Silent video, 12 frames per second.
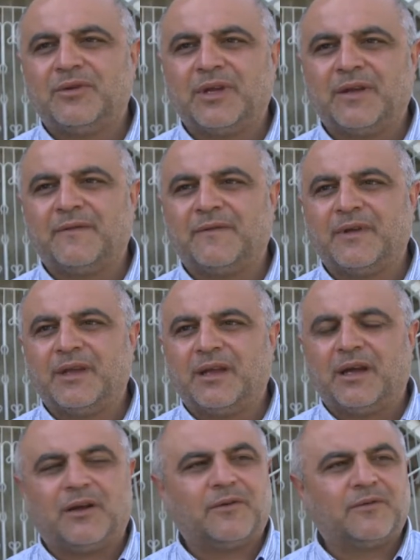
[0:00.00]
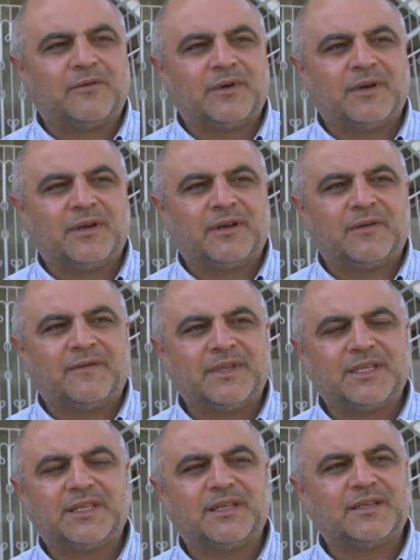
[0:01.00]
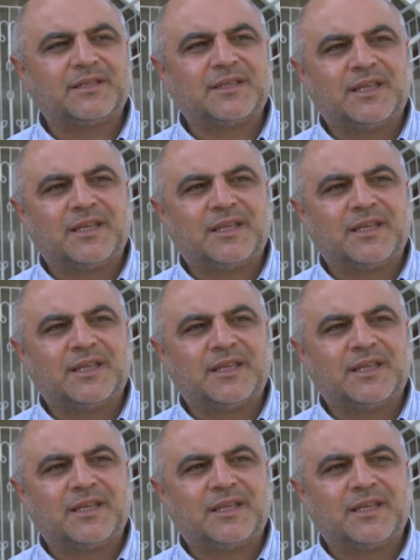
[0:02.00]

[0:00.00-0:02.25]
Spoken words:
have our visitors,